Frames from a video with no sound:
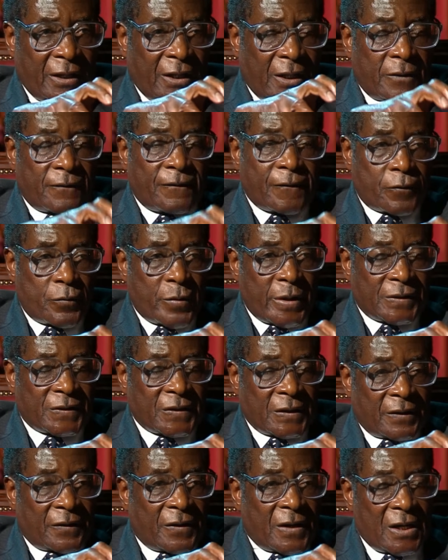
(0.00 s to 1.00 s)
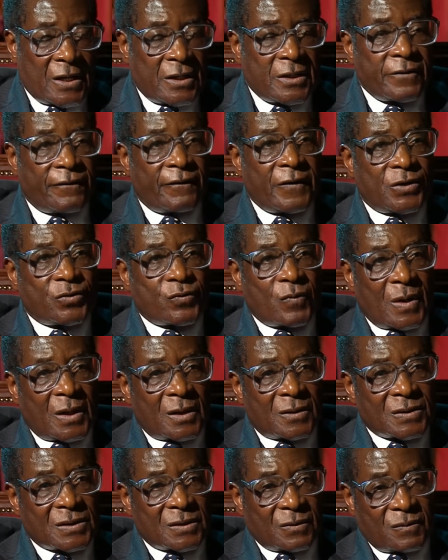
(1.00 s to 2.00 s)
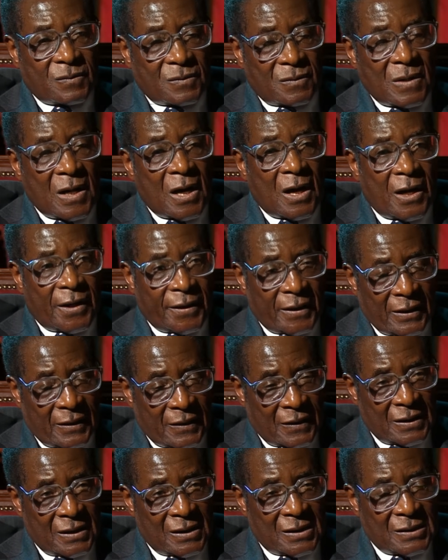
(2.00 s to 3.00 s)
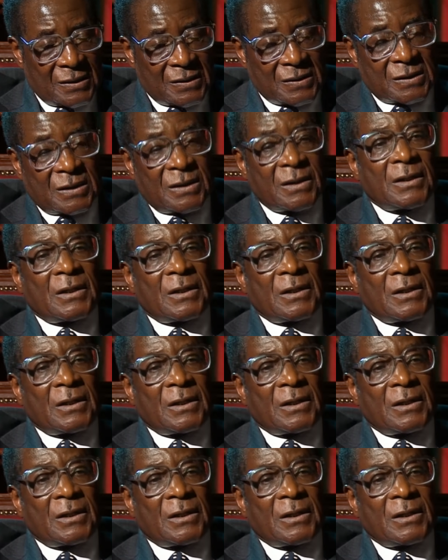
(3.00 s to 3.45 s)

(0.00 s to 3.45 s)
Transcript: influencing the individuals who are in these